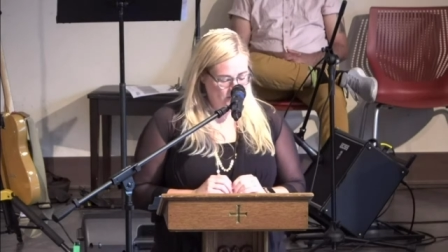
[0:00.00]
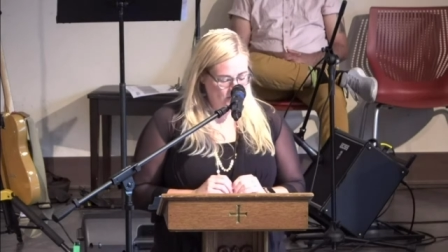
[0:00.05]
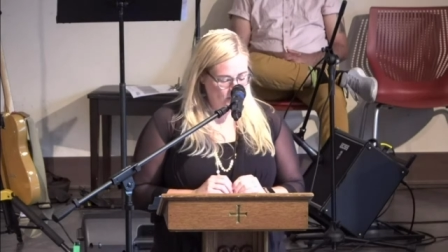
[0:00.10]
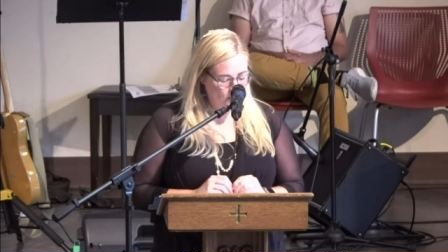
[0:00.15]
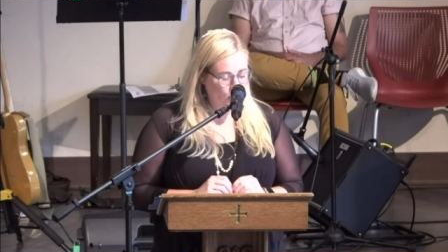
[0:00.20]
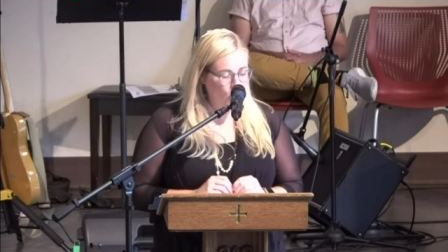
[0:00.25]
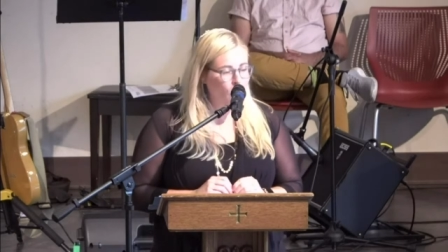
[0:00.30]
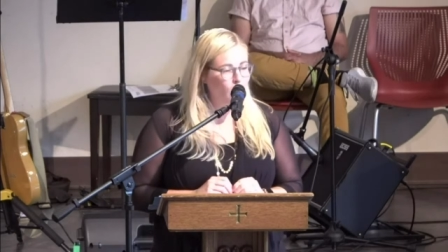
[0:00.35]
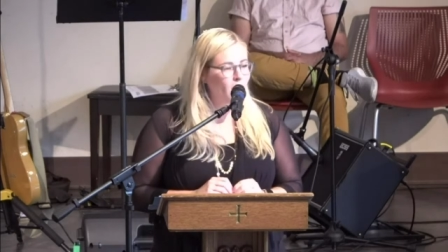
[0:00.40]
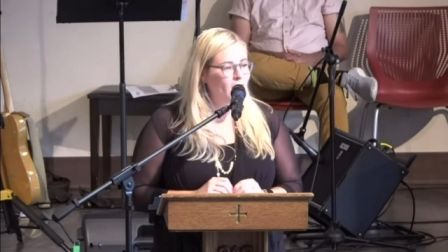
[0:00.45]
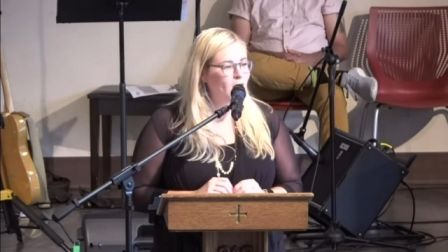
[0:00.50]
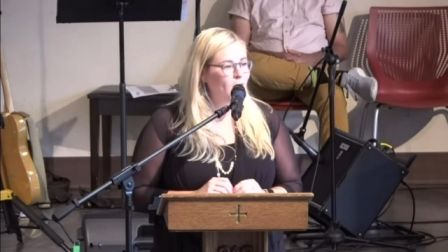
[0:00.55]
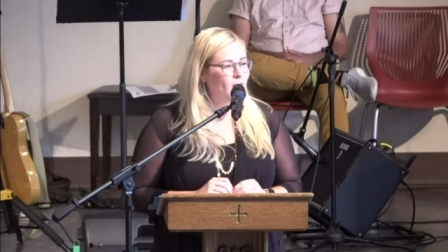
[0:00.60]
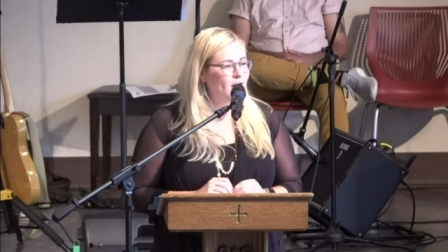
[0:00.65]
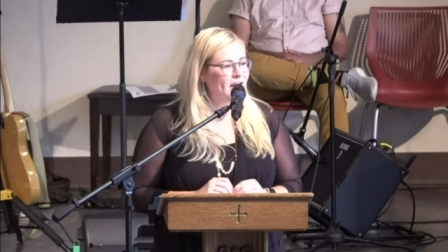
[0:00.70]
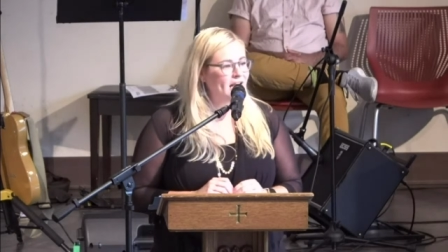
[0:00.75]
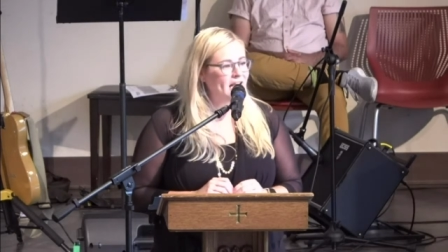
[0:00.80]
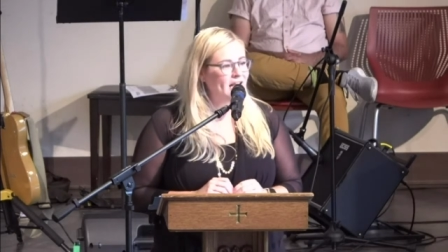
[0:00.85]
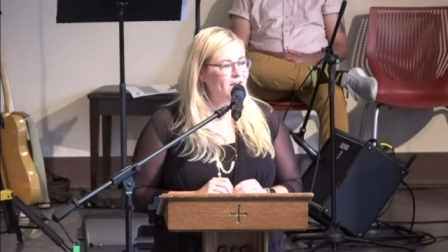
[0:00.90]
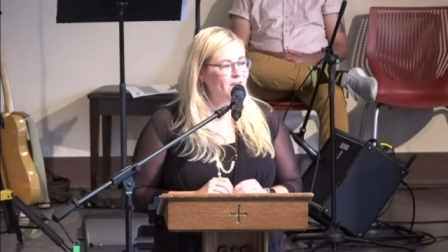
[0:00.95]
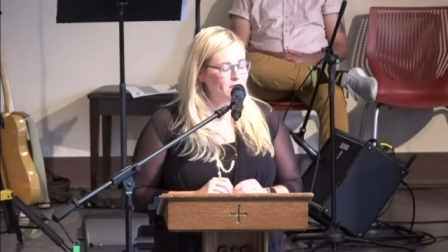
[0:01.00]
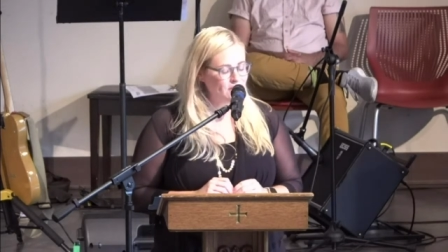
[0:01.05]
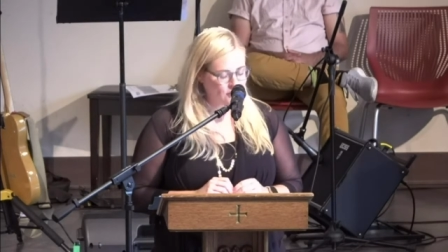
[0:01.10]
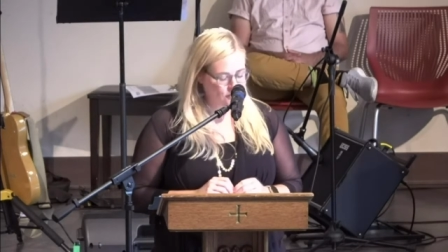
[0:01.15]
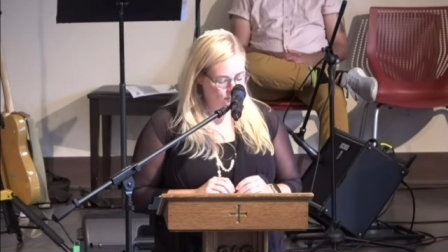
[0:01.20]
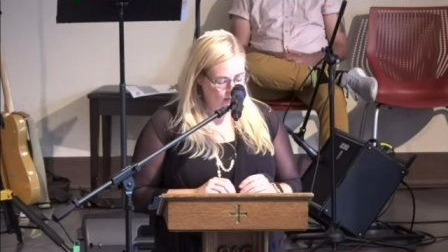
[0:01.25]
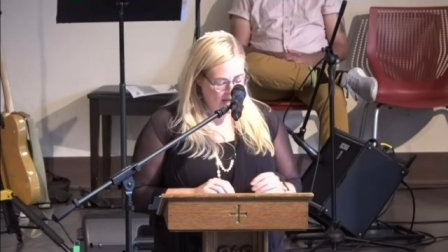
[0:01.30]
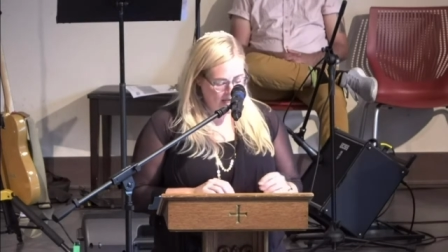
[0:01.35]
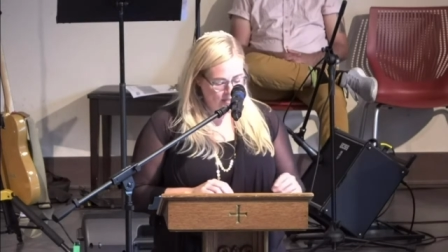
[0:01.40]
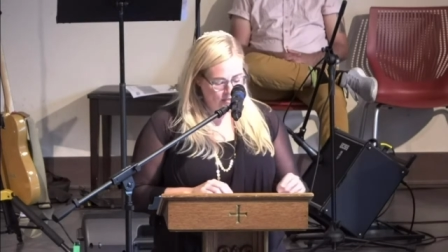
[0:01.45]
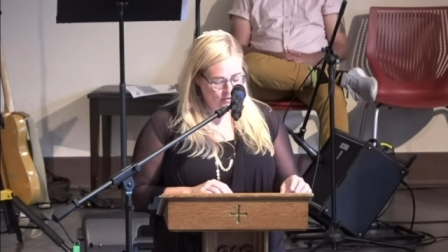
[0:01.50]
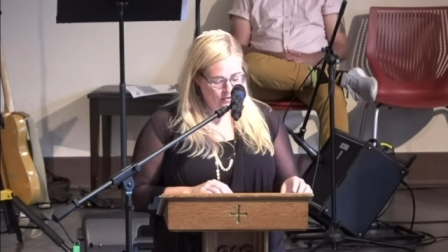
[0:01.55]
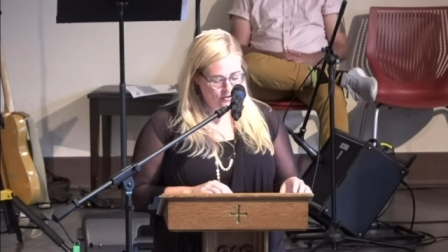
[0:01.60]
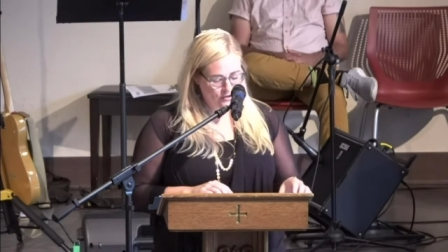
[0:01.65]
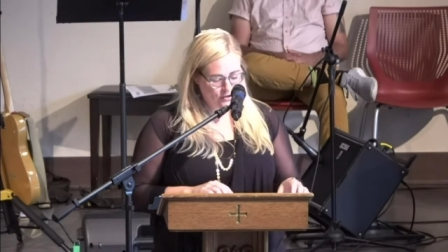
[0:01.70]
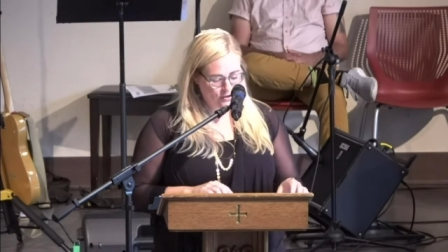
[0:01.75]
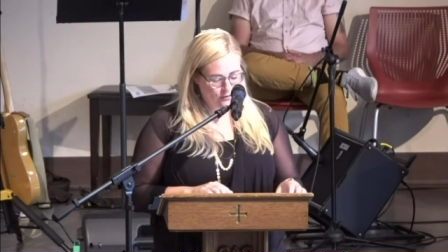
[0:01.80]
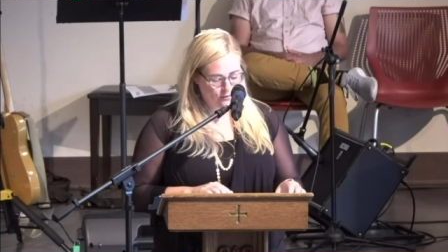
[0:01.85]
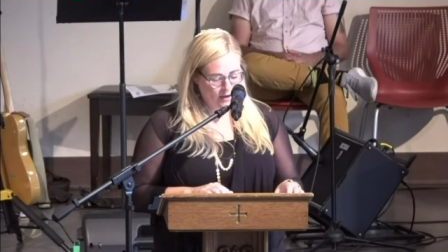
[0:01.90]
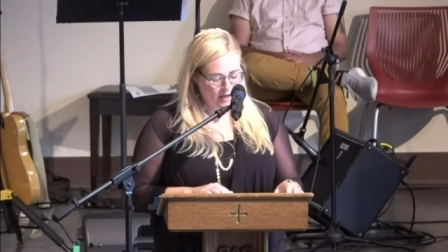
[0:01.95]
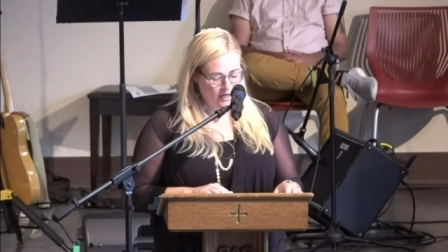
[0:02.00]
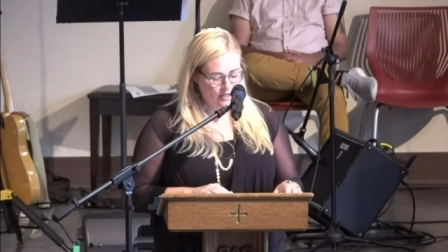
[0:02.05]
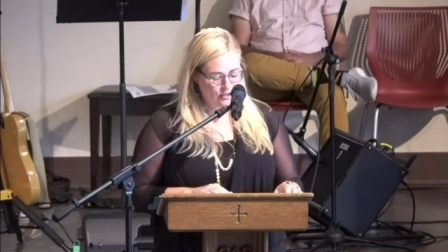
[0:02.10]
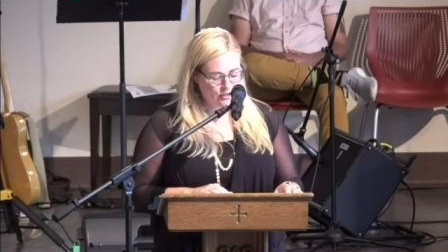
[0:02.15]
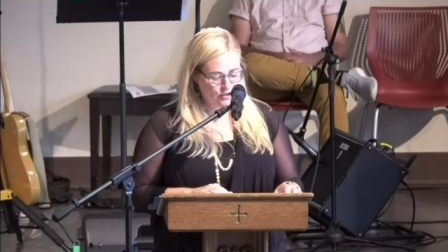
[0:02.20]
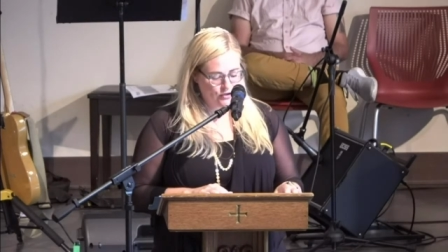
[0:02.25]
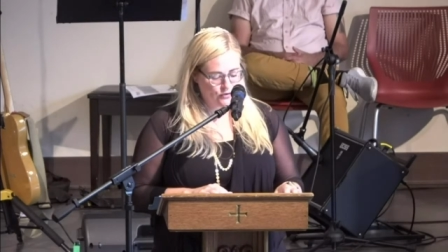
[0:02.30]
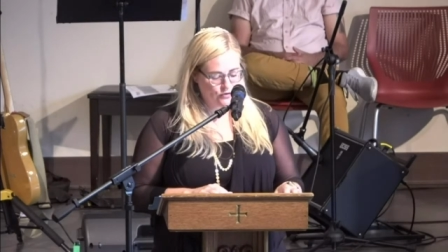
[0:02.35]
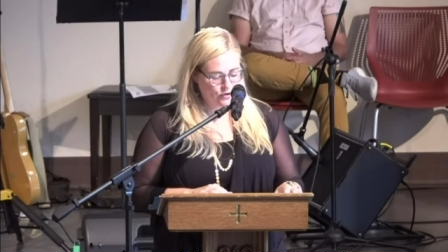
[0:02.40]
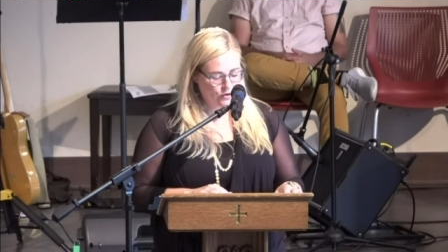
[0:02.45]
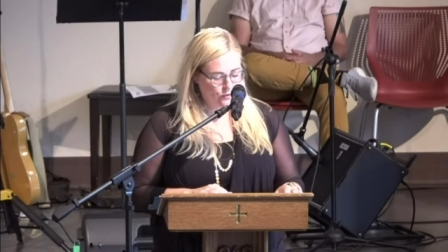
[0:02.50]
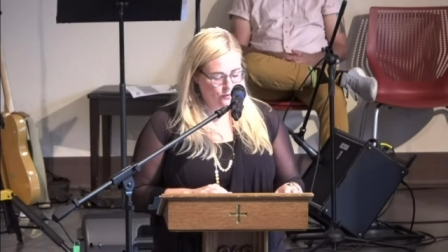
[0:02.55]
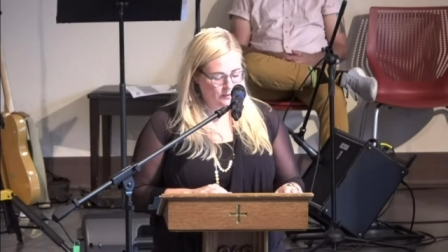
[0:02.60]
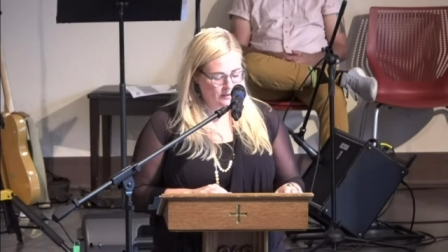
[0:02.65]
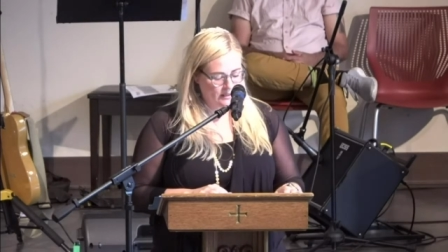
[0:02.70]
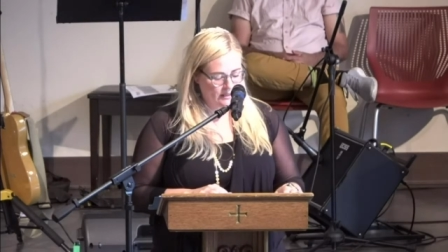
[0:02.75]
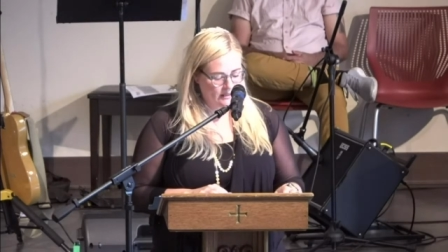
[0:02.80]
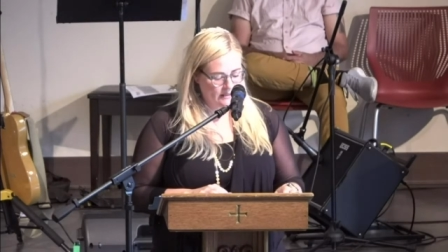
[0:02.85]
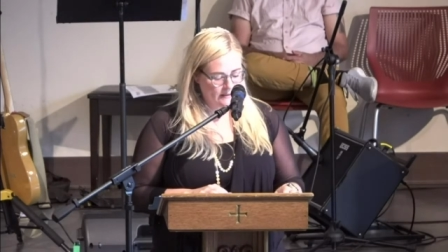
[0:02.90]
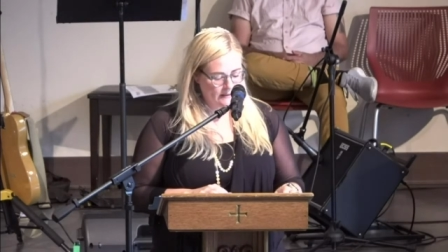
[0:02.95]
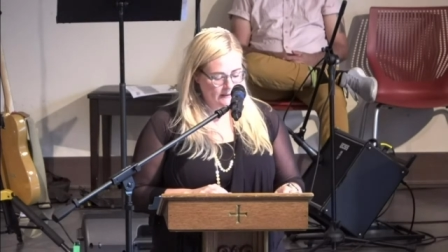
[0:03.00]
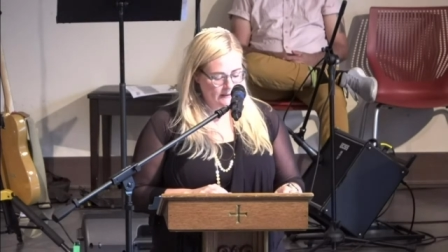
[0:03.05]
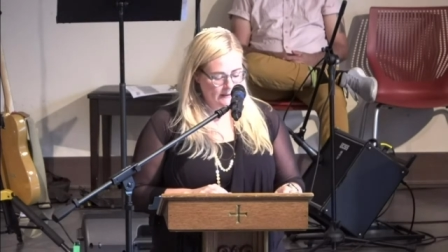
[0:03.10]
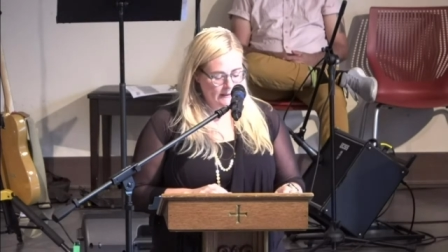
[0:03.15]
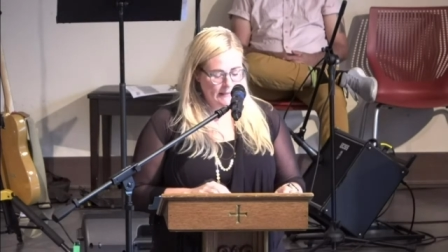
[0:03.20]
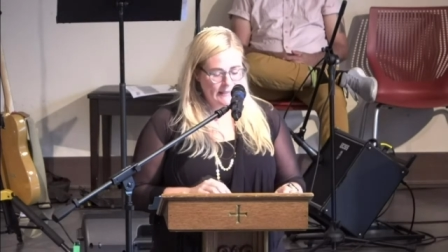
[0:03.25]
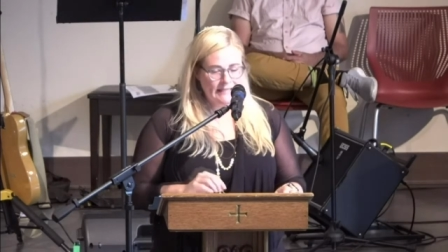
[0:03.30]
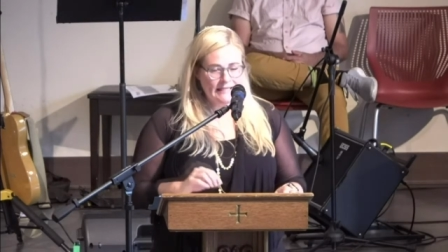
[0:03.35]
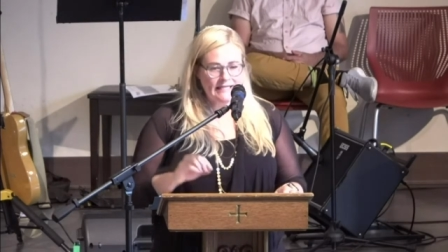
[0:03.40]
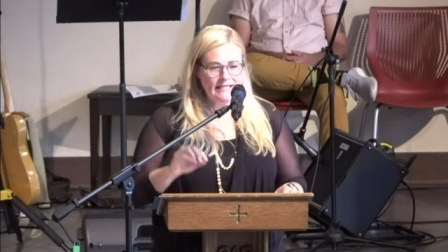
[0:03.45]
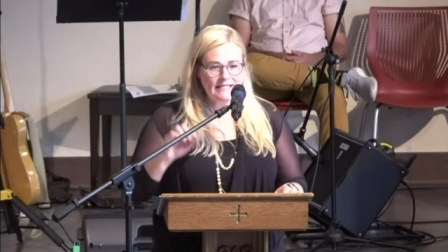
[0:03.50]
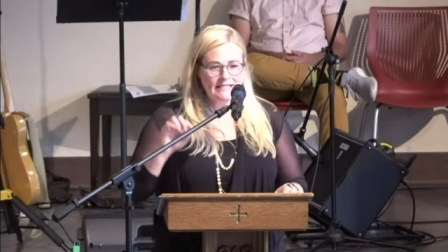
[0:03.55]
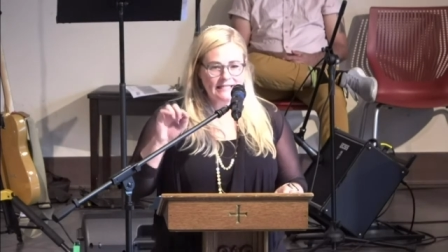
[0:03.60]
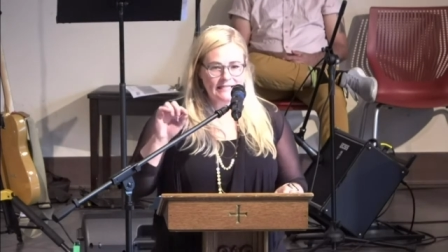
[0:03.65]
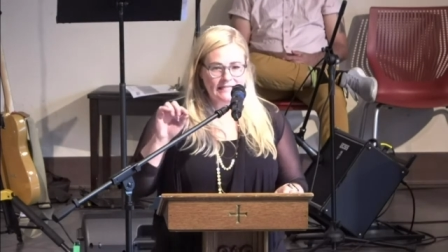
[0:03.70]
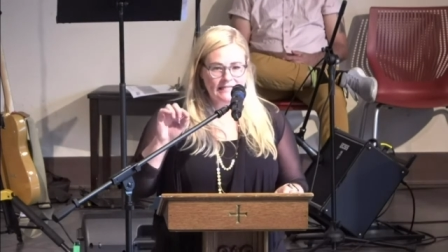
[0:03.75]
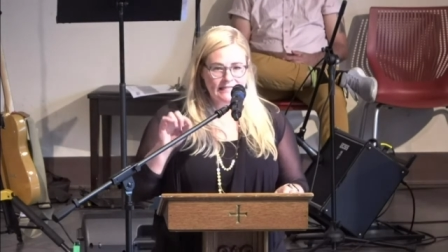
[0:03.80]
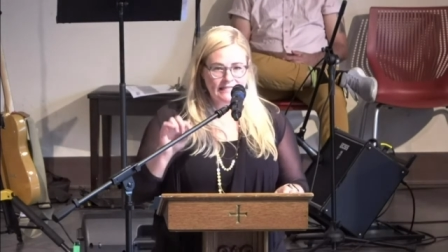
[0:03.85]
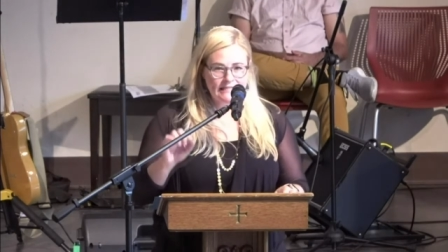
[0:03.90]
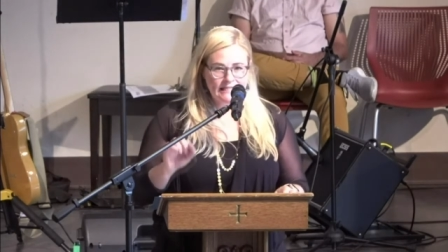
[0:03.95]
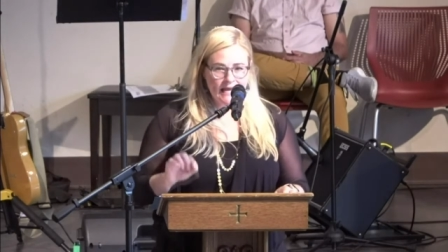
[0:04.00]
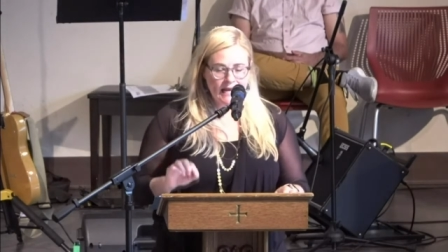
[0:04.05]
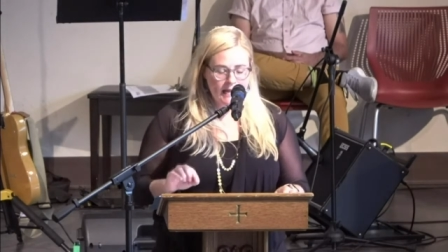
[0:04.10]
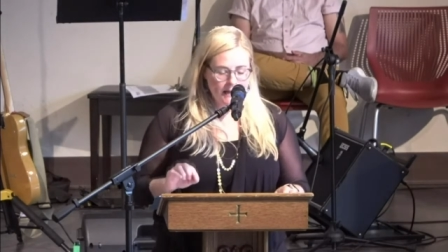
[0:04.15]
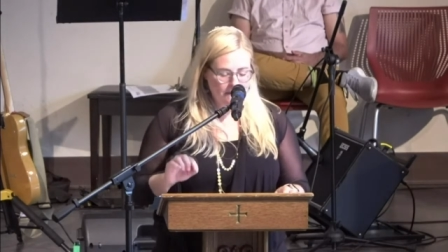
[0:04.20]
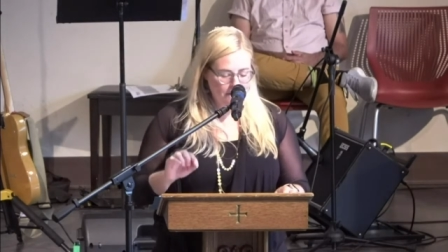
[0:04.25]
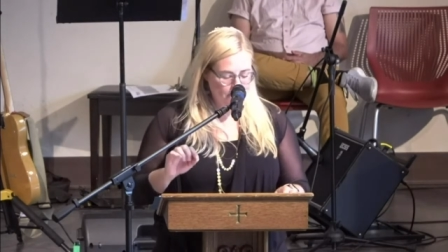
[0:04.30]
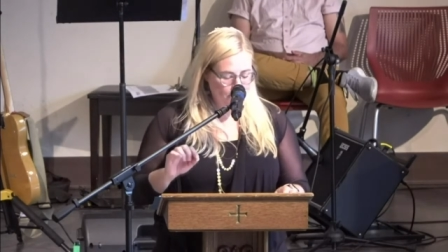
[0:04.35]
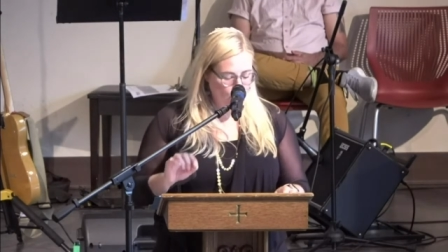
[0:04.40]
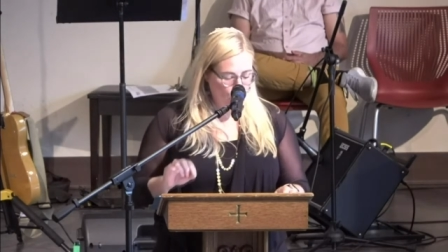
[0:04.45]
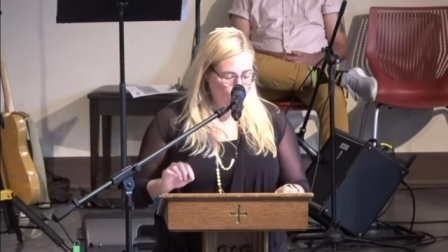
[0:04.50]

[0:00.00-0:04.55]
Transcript: The moment when Eve surrenders her right to utopia is the same